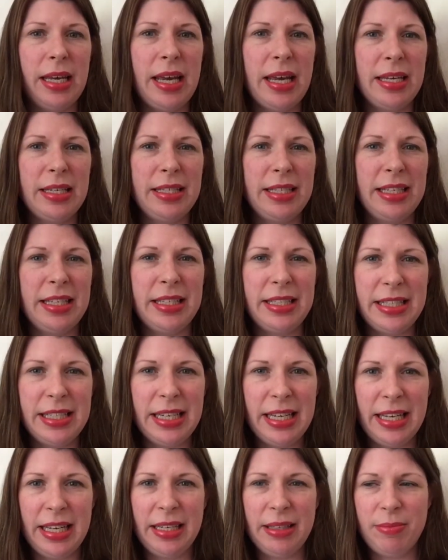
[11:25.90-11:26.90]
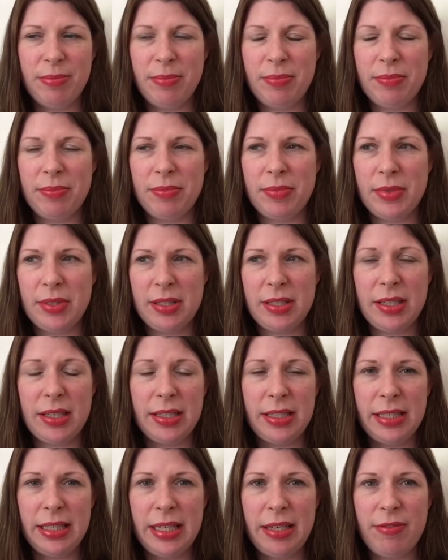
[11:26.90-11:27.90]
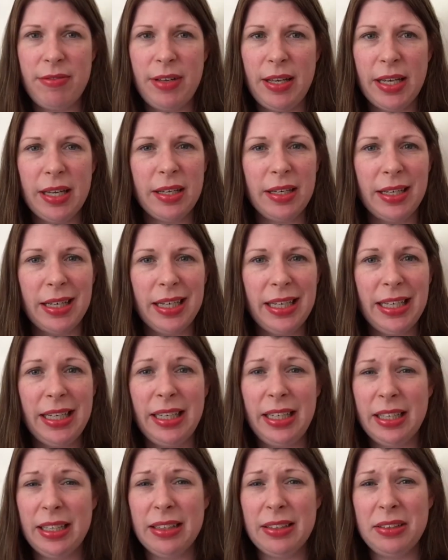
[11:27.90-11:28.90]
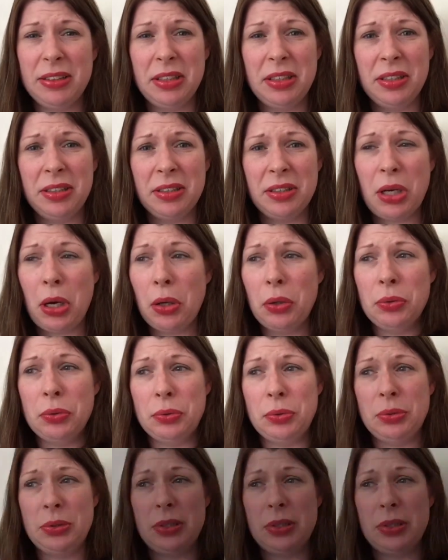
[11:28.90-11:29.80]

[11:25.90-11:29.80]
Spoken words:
hideously scientific and clinical and cold,